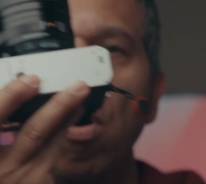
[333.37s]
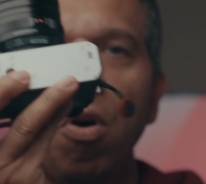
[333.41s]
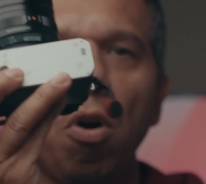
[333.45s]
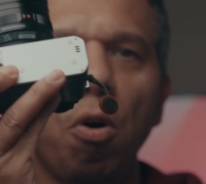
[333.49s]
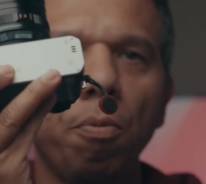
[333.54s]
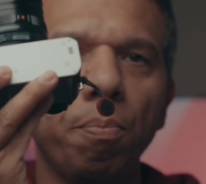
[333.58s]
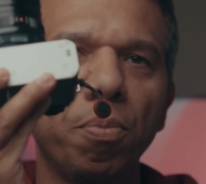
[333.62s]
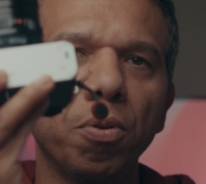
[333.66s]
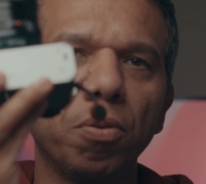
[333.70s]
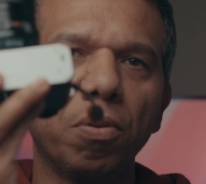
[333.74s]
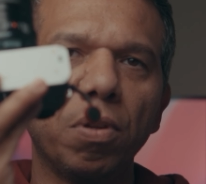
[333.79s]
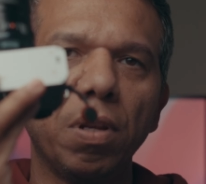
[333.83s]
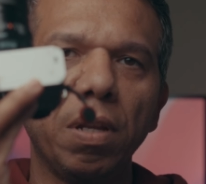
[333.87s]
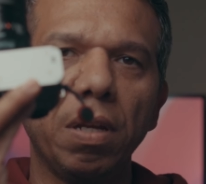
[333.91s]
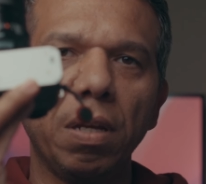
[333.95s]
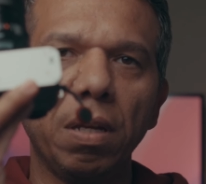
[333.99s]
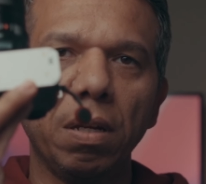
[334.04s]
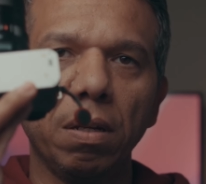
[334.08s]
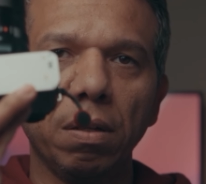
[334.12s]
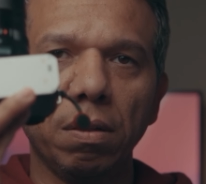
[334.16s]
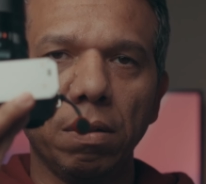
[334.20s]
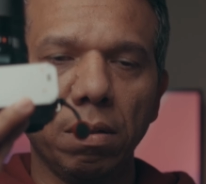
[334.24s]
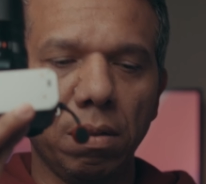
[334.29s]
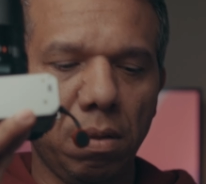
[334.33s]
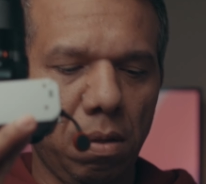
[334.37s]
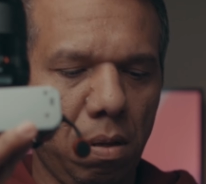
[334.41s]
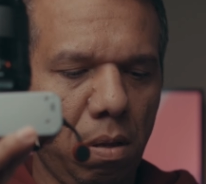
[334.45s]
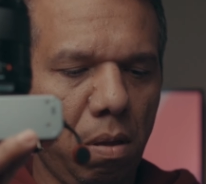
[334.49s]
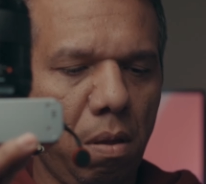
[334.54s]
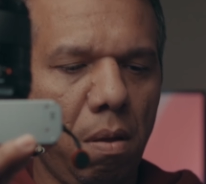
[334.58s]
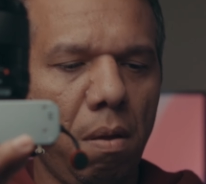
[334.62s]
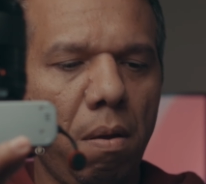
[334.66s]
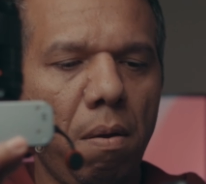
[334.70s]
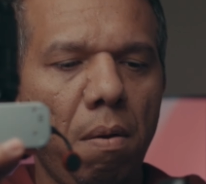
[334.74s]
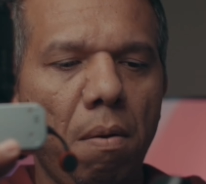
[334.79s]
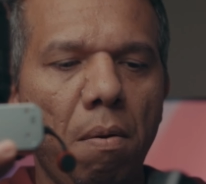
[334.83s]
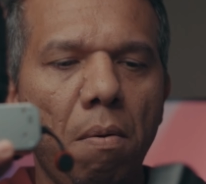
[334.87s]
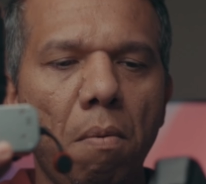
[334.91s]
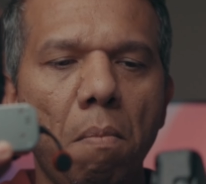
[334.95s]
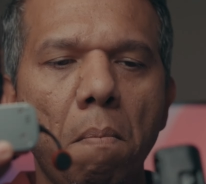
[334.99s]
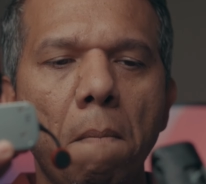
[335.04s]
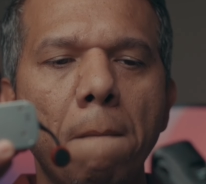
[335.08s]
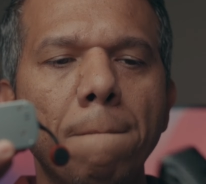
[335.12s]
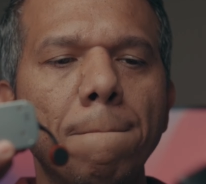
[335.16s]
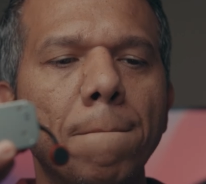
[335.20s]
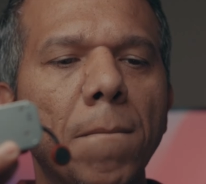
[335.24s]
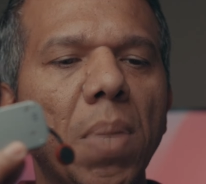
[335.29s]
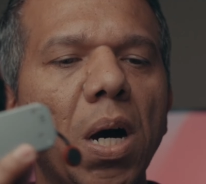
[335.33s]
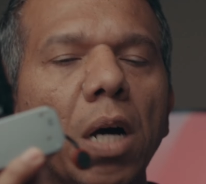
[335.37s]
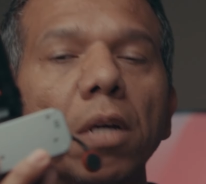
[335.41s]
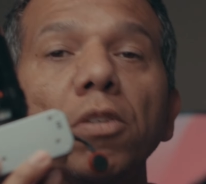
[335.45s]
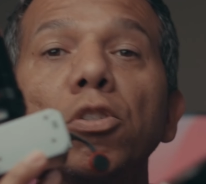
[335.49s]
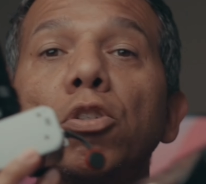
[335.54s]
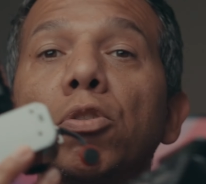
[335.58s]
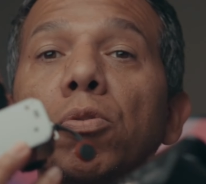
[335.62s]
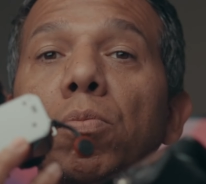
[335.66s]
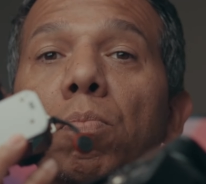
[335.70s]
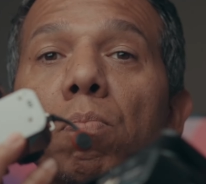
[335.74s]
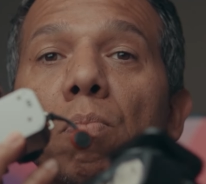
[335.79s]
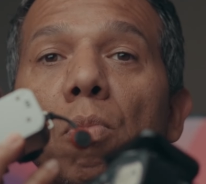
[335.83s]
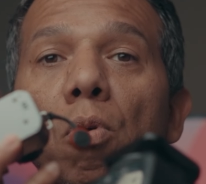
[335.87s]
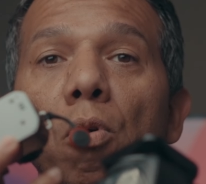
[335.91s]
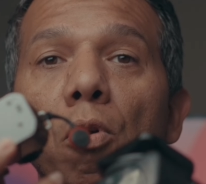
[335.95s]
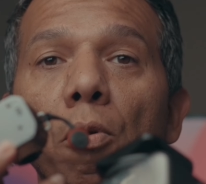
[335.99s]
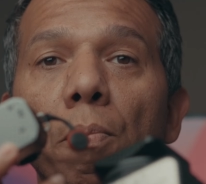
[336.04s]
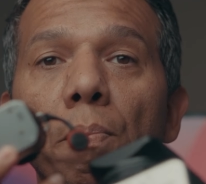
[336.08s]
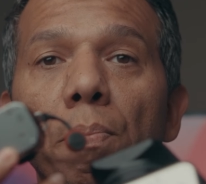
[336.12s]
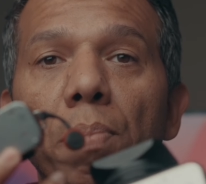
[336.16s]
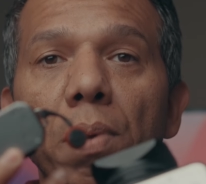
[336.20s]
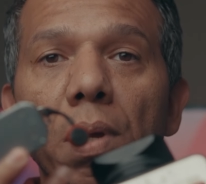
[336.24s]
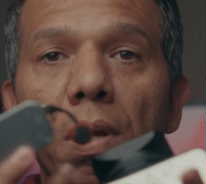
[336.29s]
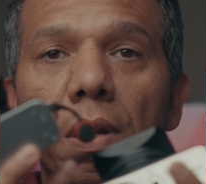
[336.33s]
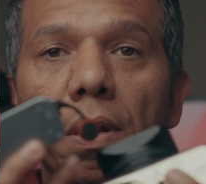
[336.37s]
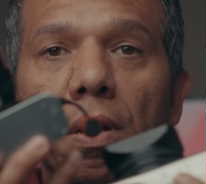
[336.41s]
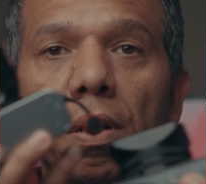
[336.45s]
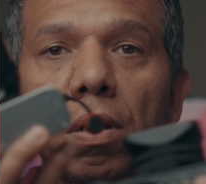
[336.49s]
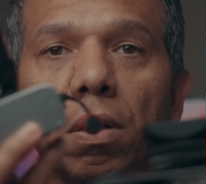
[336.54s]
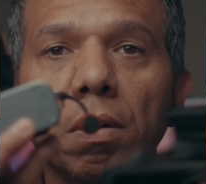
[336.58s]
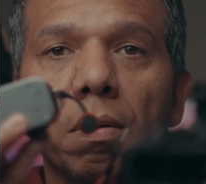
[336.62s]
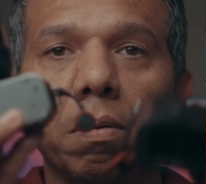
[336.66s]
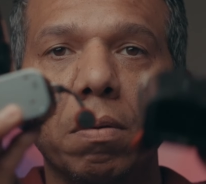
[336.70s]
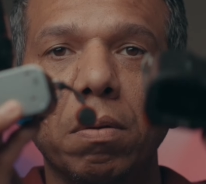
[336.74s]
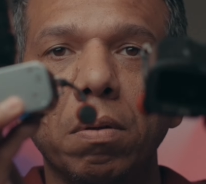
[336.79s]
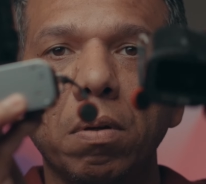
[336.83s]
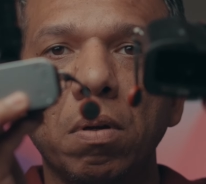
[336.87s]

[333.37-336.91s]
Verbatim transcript: Obviously, much more bigger,